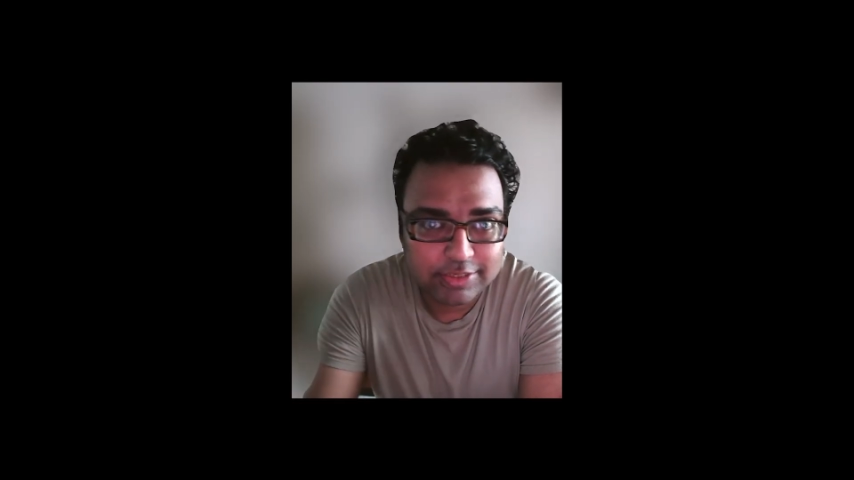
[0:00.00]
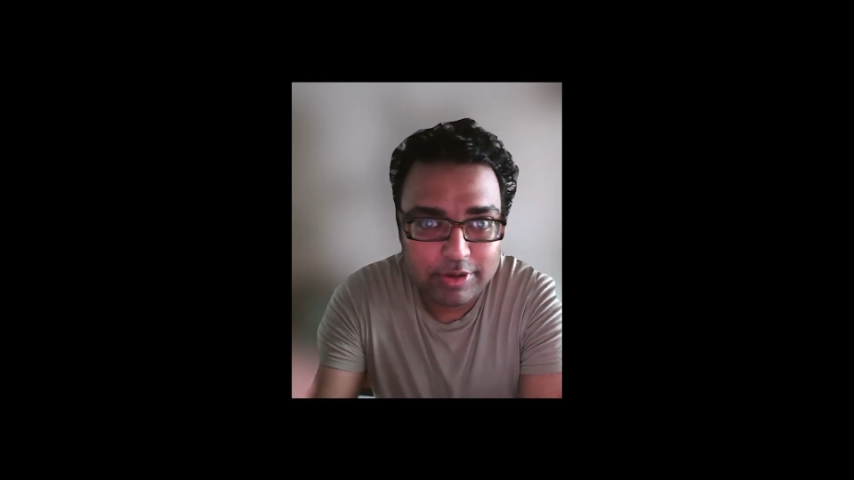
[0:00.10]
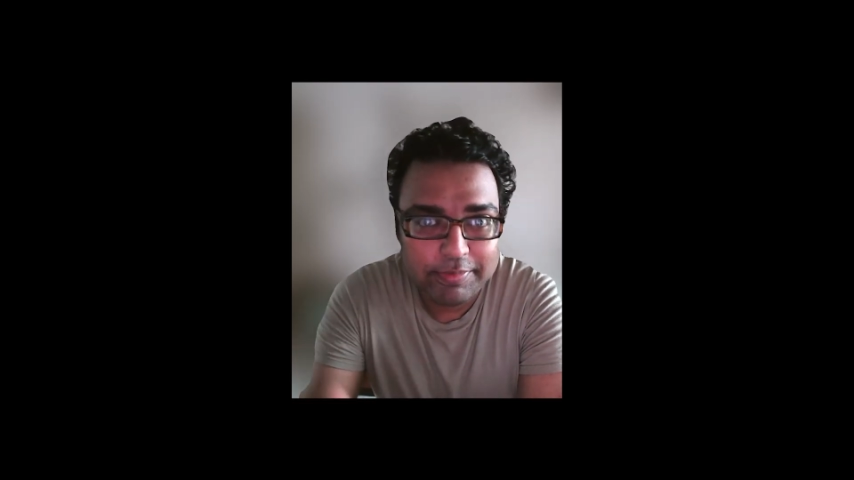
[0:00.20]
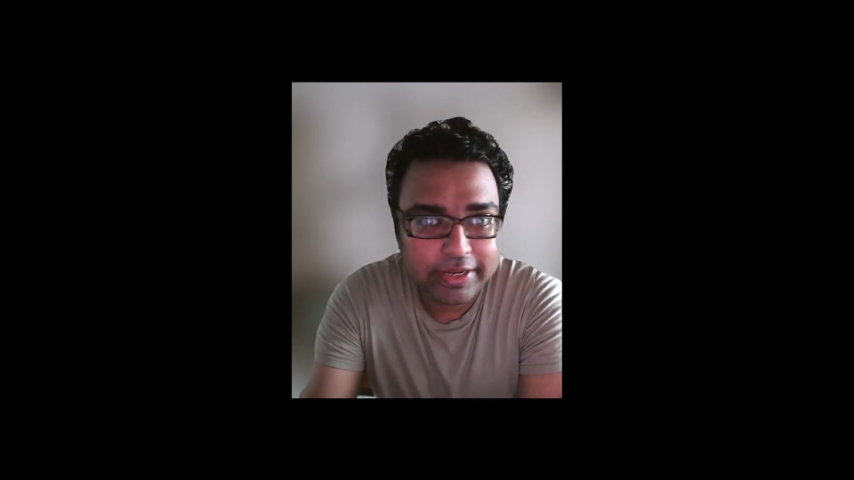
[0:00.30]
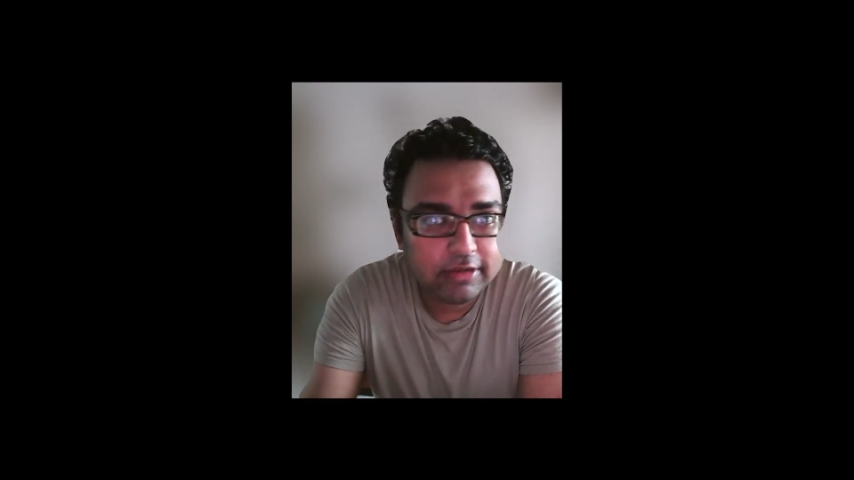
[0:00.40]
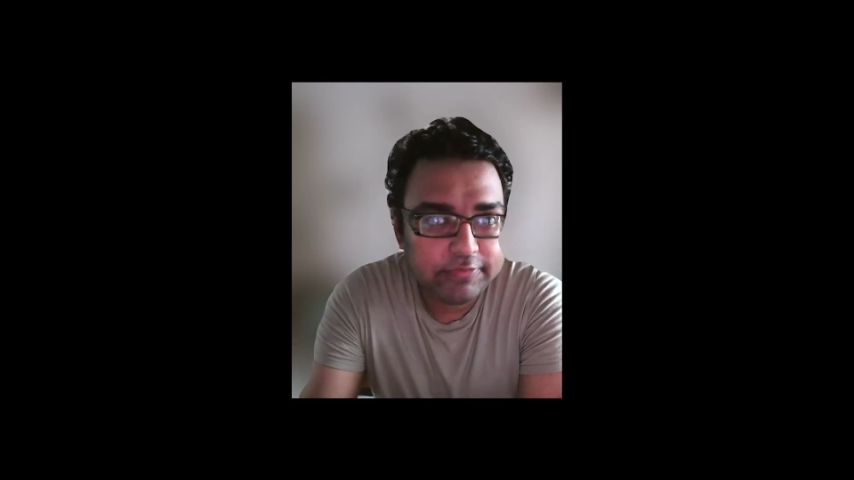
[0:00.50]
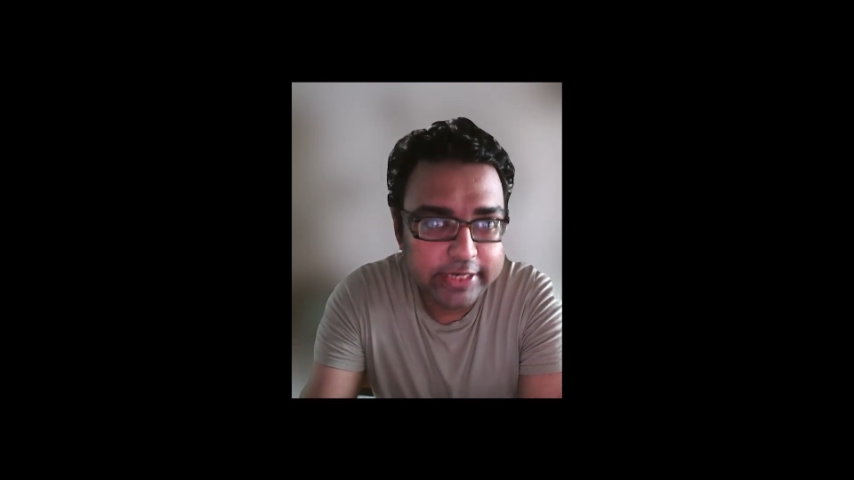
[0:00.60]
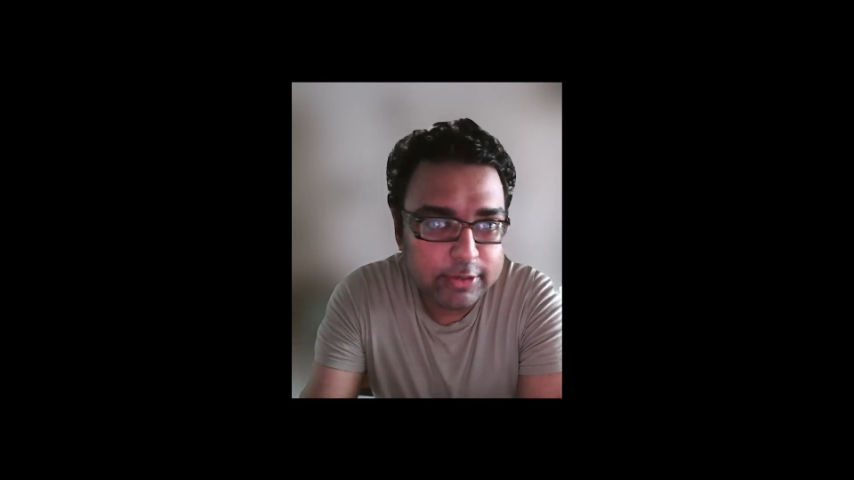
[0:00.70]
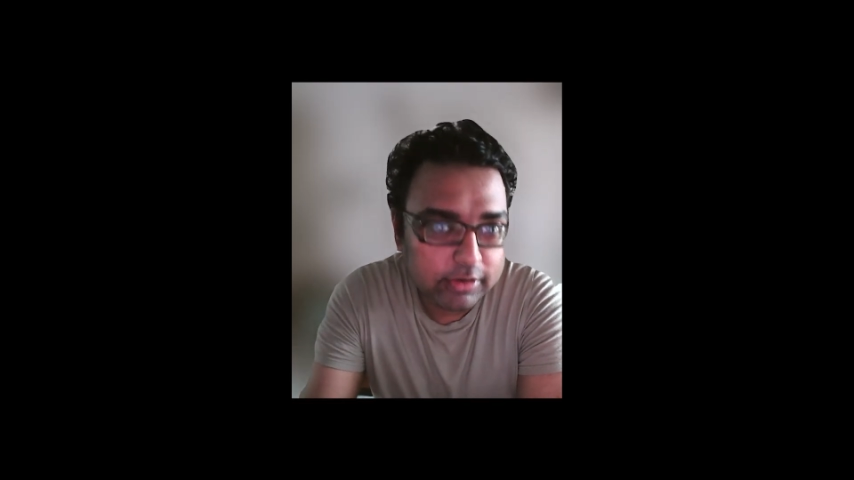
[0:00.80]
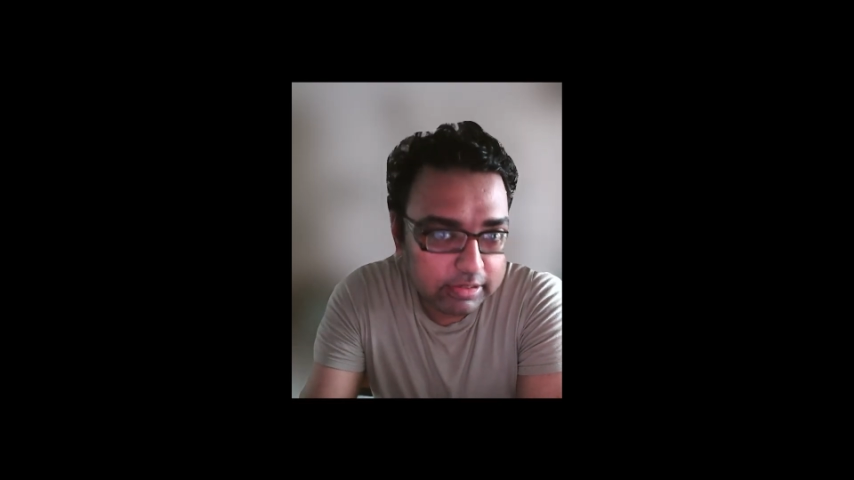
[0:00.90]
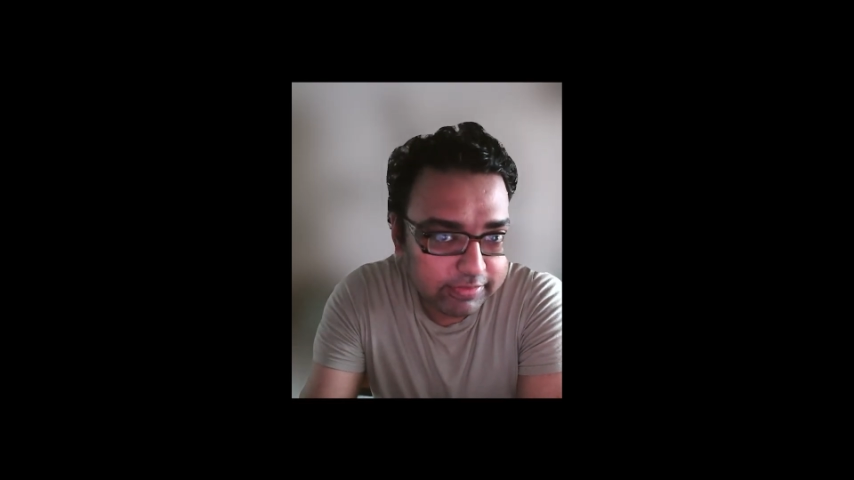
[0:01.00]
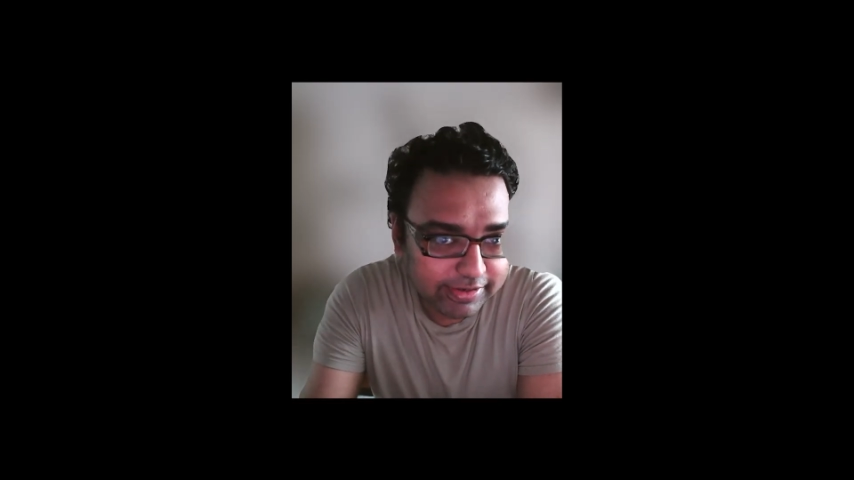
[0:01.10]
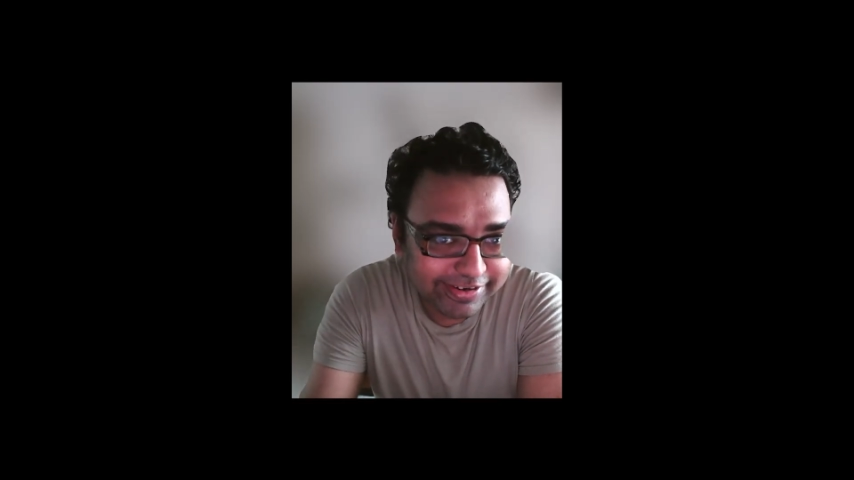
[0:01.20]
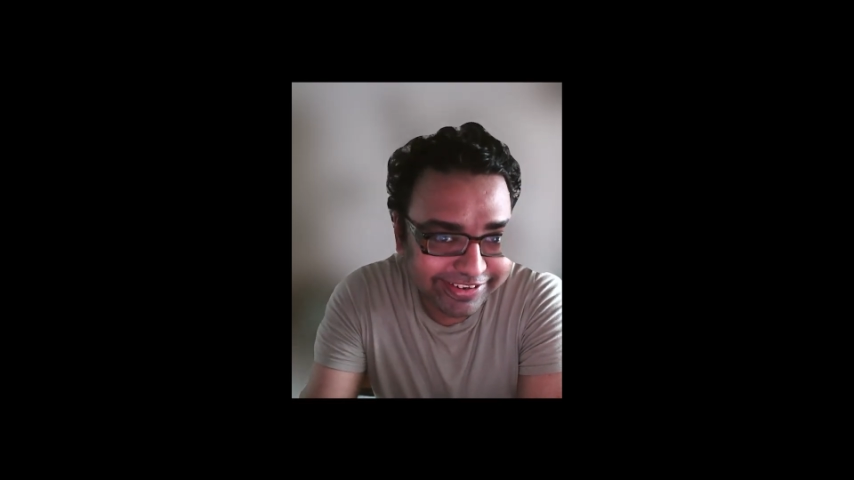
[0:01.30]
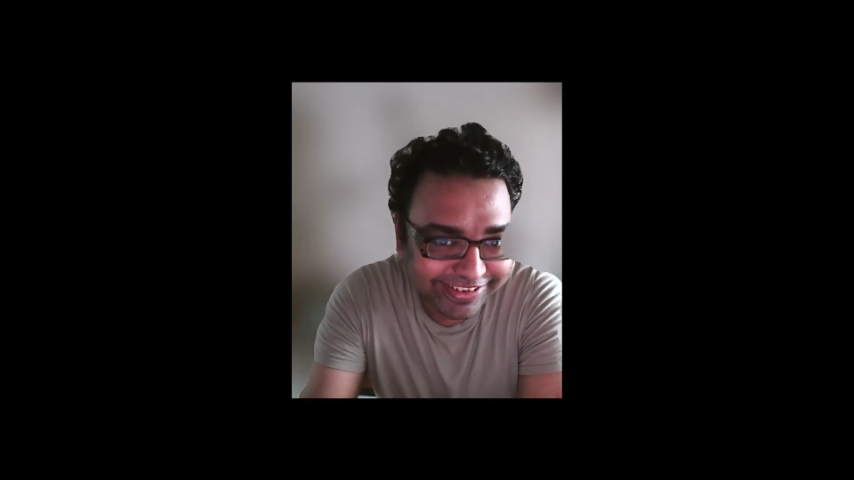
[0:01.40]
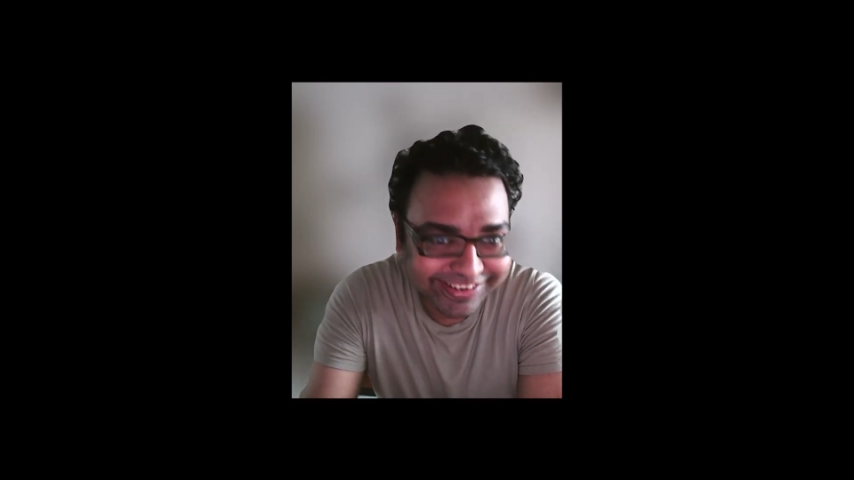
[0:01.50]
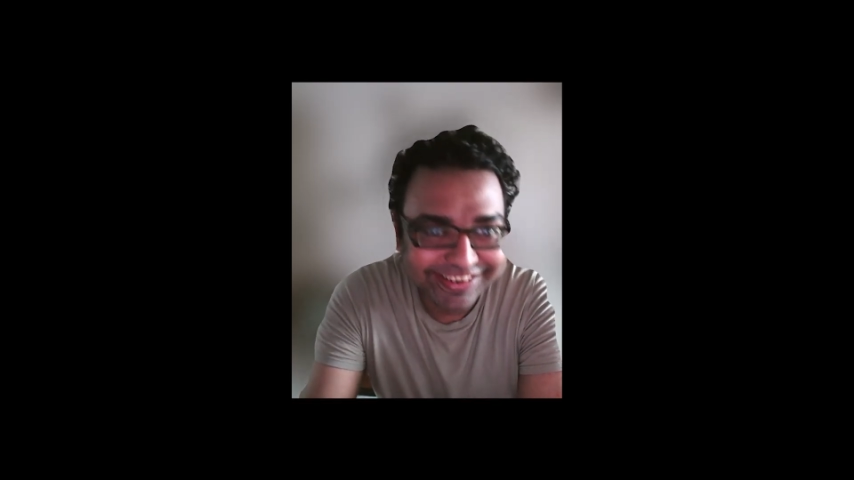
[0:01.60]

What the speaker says: why I'm making the video anyway, right?